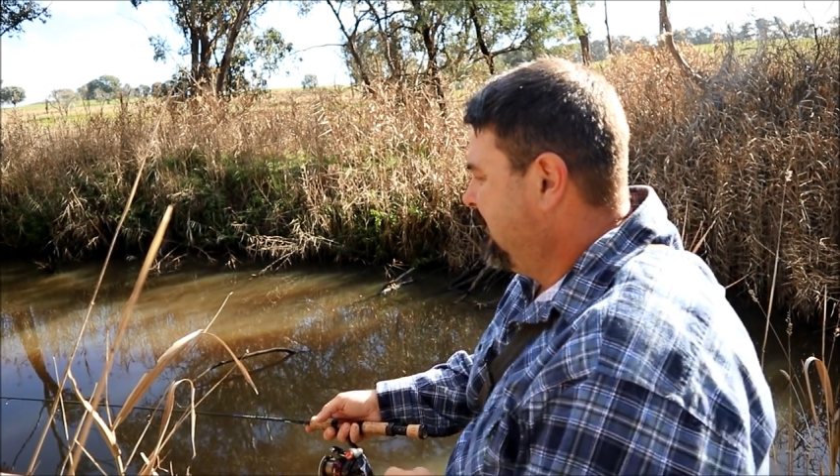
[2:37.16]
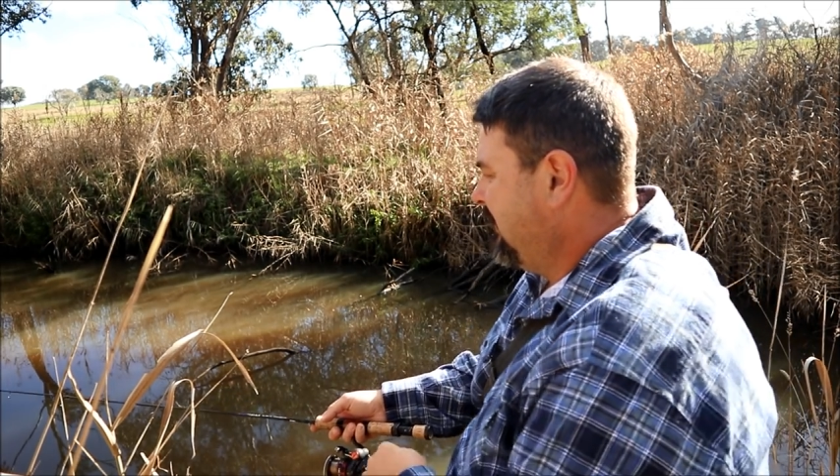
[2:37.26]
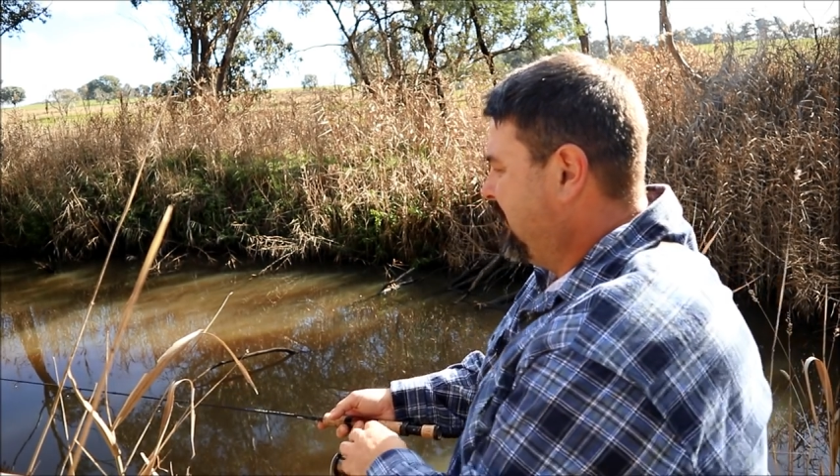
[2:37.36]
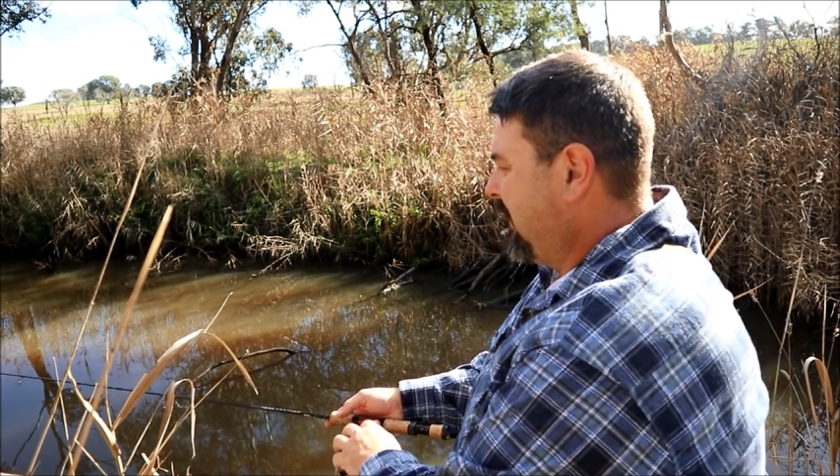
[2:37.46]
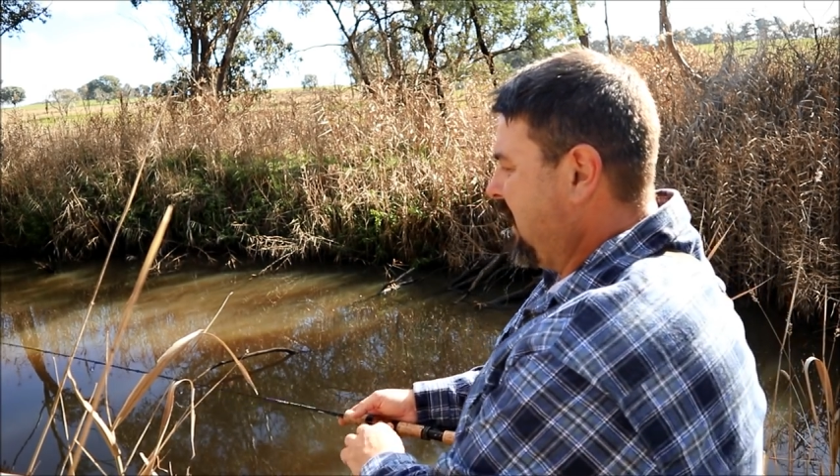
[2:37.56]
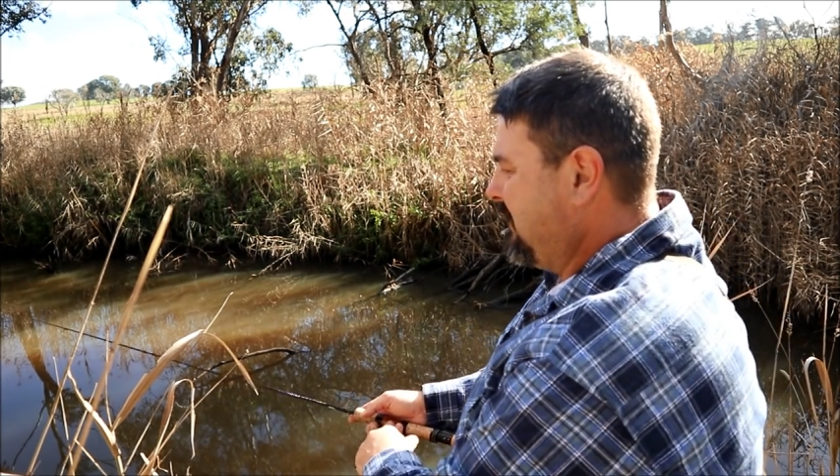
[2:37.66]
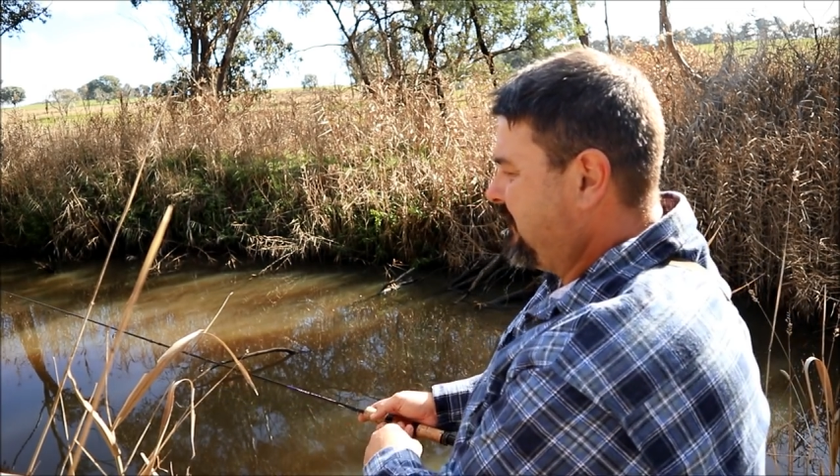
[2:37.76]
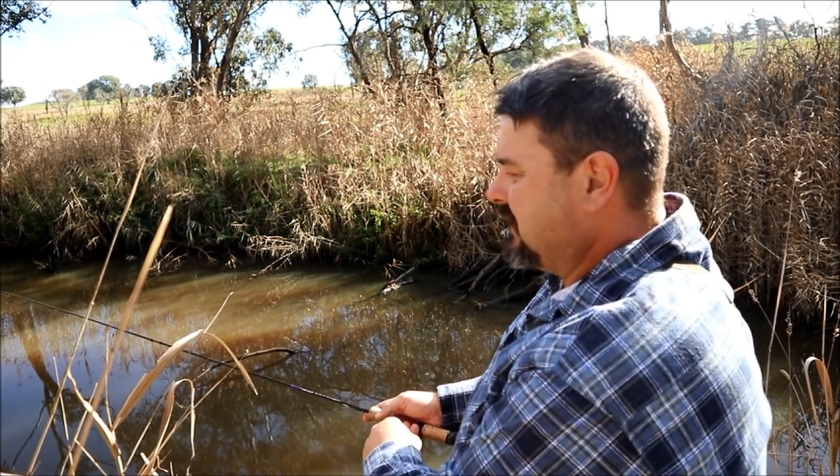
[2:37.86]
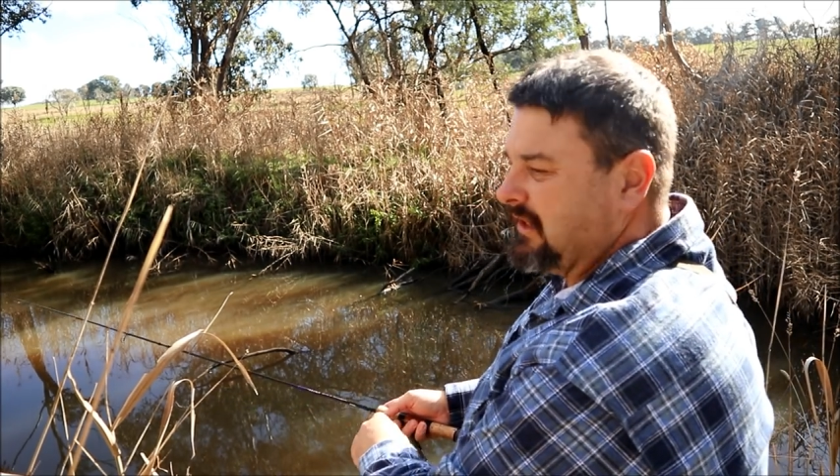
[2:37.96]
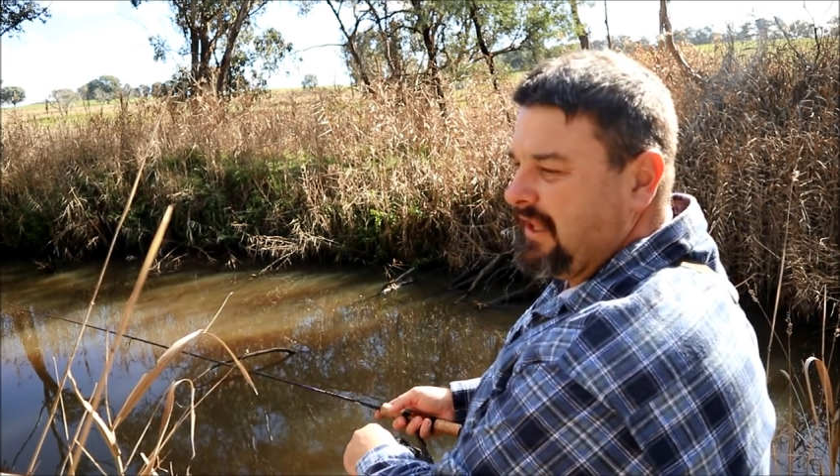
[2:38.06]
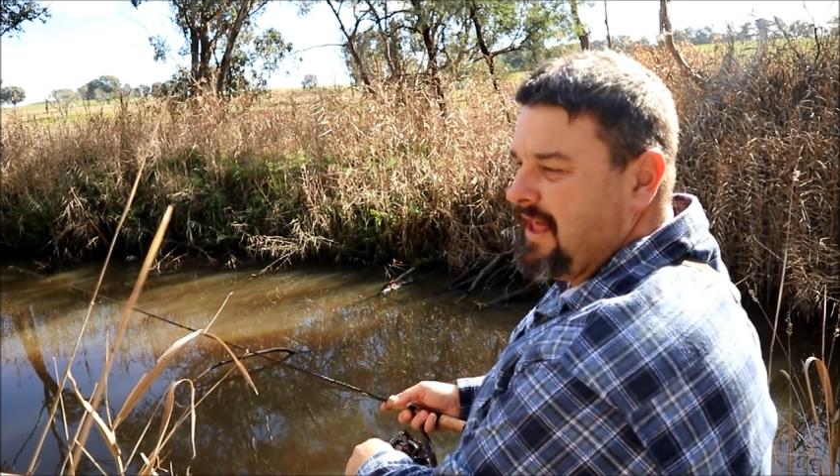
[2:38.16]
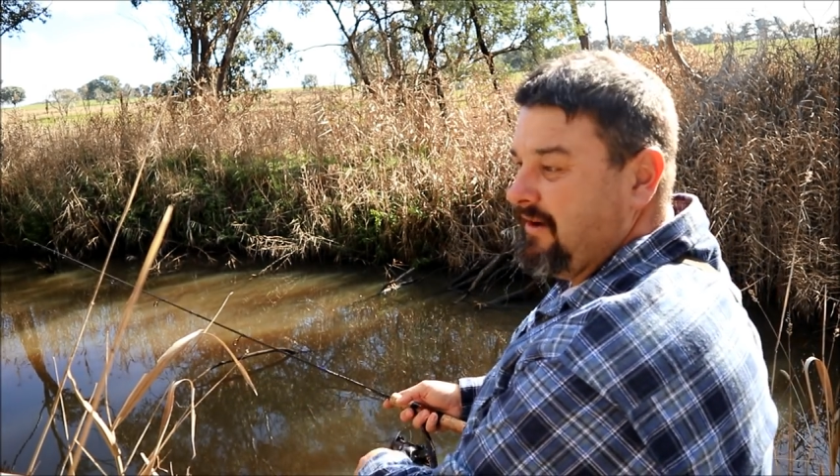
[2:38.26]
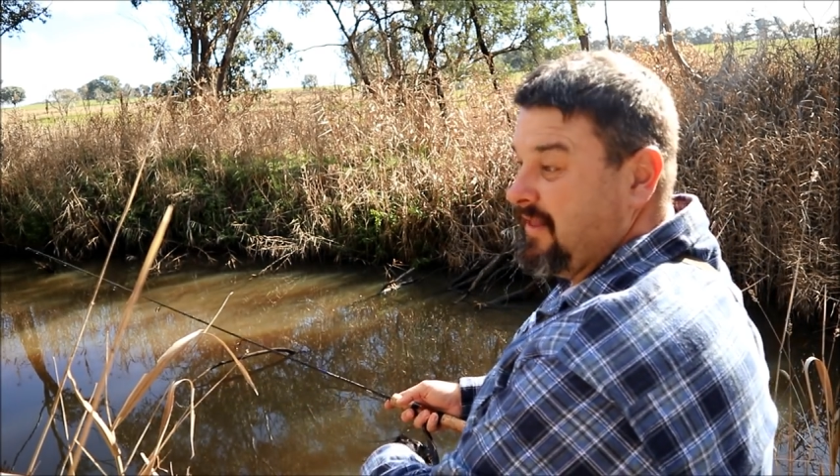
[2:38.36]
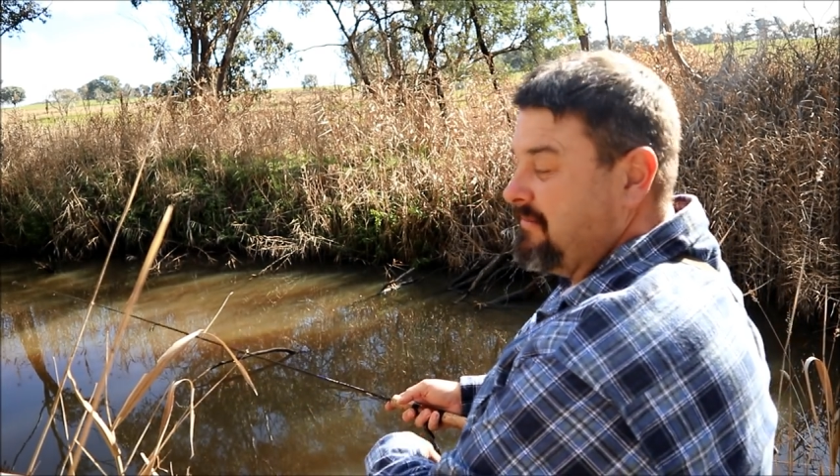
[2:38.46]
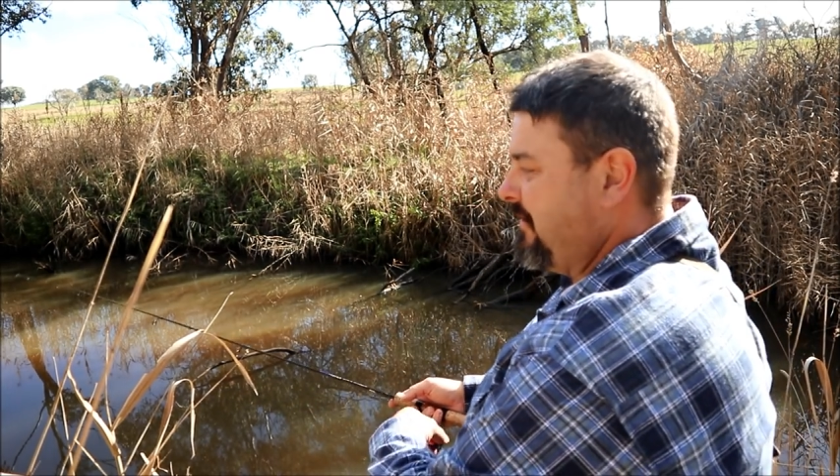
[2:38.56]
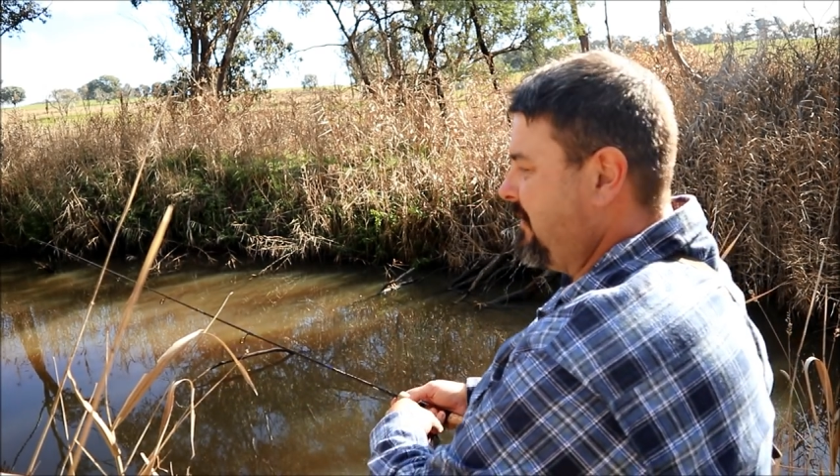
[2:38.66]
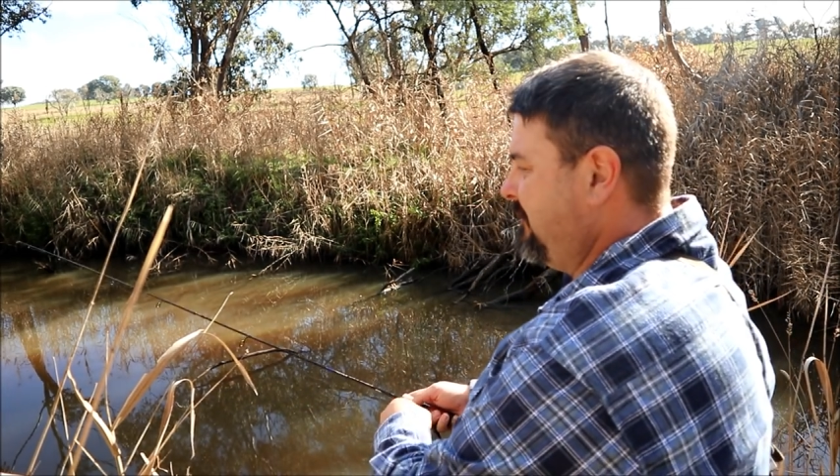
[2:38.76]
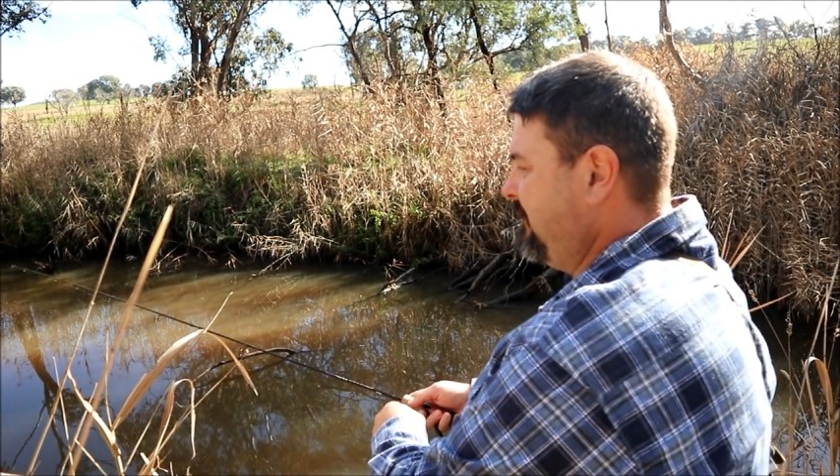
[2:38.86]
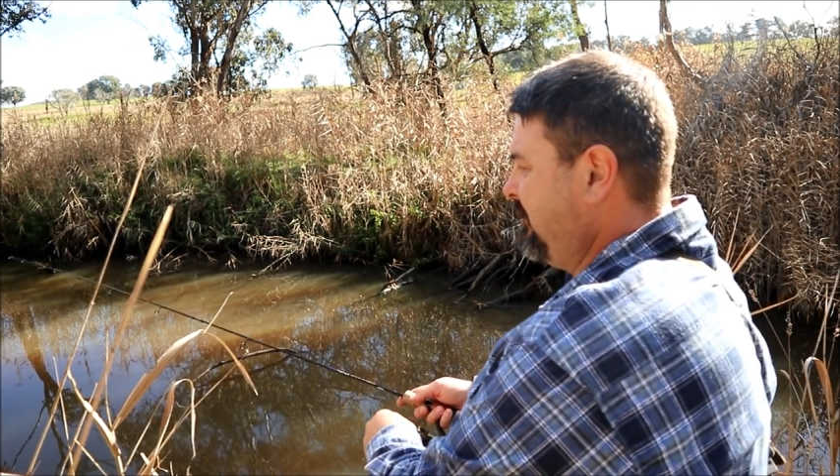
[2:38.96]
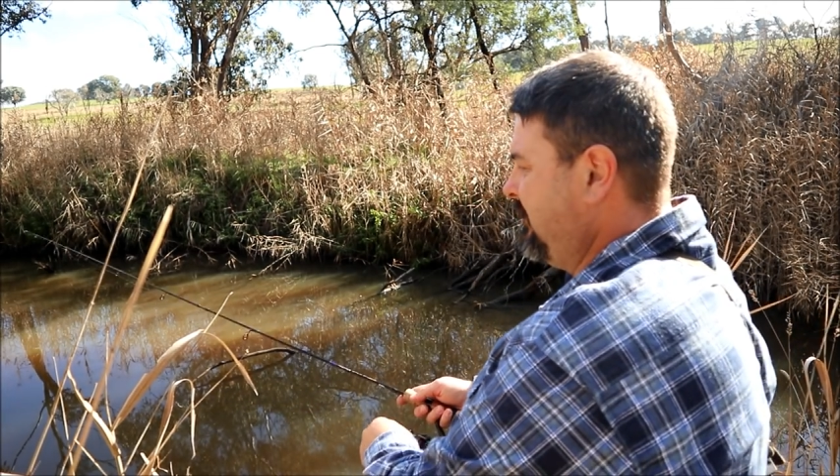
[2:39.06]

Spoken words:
There we go, we've just landed on the bottom.